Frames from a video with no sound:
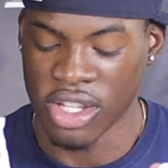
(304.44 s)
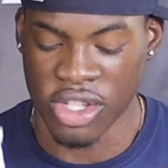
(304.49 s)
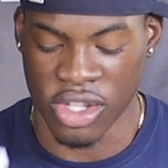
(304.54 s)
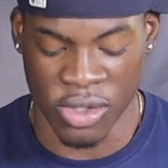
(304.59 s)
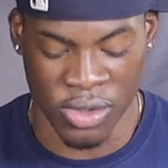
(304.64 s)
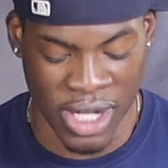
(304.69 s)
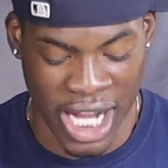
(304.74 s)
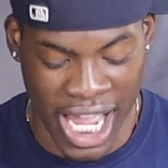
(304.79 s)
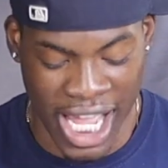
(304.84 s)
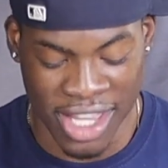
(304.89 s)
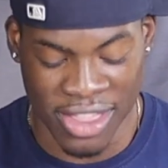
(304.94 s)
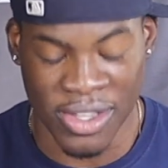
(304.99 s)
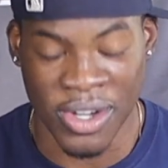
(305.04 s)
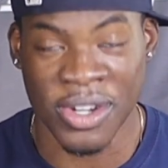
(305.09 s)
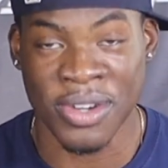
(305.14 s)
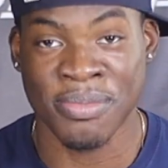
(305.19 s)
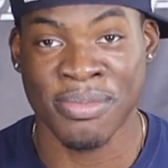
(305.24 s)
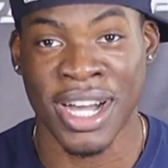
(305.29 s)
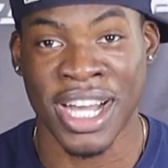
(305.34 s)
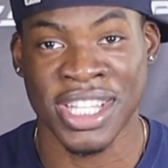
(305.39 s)
Do not
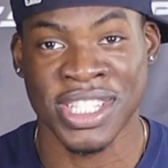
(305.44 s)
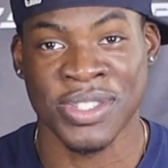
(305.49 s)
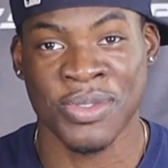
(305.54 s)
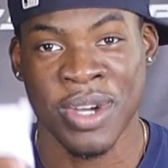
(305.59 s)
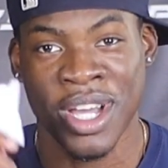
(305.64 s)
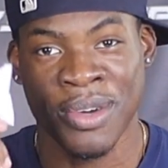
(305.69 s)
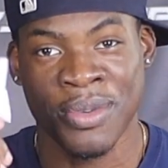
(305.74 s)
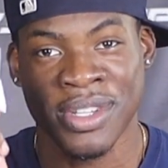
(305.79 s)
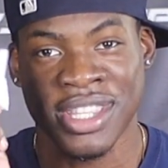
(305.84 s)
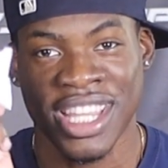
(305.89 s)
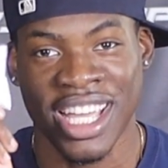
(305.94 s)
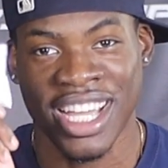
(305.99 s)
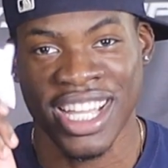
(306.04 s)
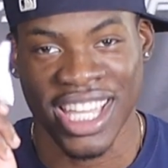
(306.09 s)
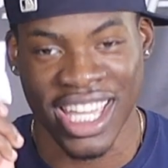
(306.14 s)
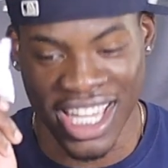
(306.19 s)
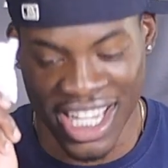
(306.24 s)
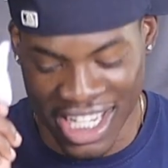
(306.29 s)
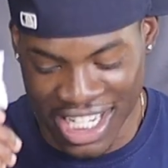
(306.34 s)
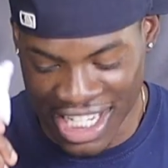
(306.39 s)
throw the box away
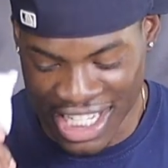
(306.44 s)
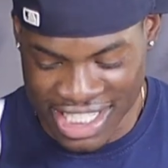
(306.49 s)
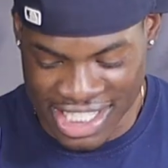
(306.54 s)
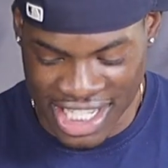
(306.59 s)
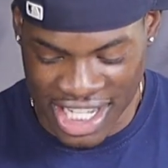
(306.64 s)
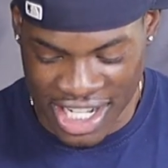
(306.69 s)
without getting this